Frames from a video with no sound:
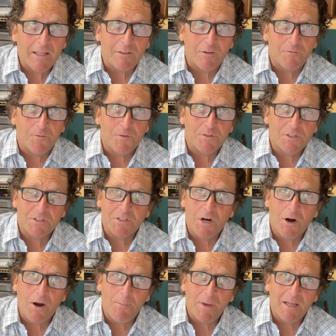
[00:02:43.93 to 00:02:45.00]
the first guitar I
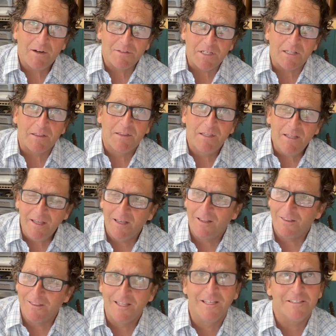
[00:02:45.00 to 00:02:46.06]
made, I was like,
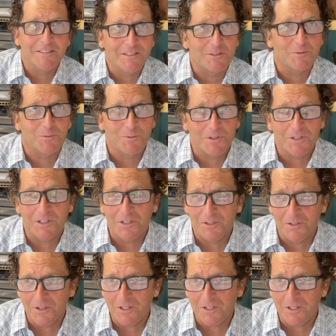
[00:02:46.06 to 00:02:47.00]
this is really good.